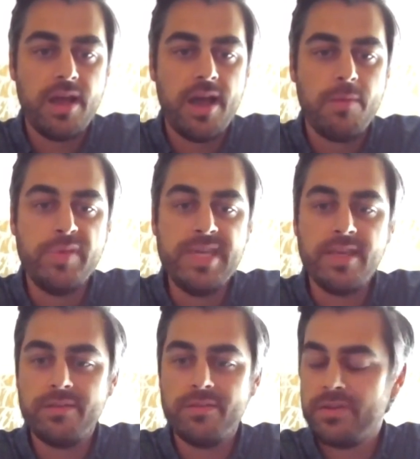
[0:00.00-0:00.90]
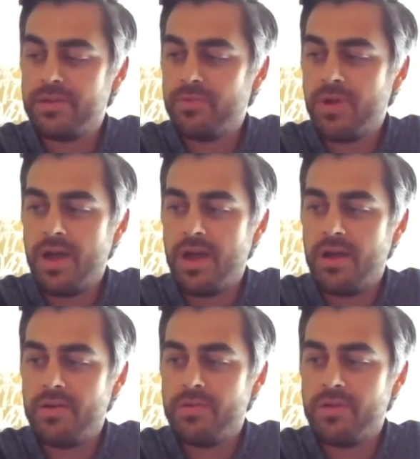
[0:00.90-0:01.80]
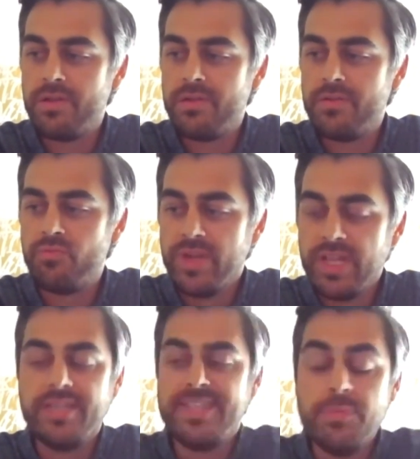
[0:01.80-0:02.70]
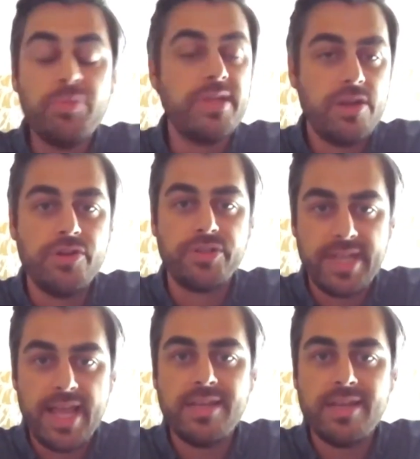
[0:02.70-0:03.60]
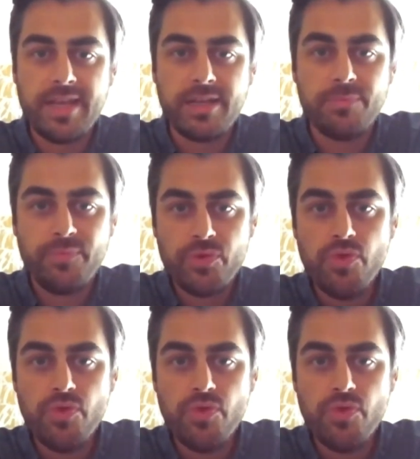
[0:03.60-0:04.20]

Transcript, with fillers: Uh, being uh, really deeply understanding